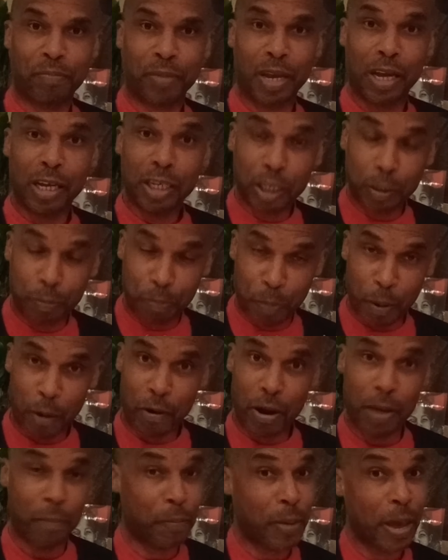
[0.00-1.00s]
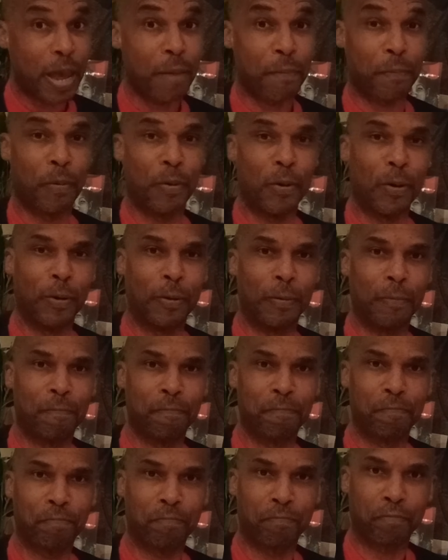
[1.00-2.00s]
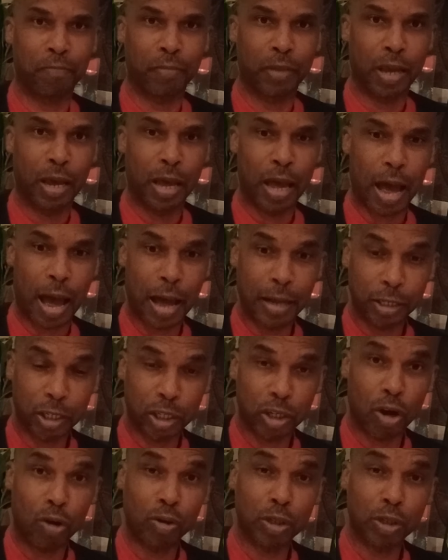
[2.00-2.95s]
spirit people. And so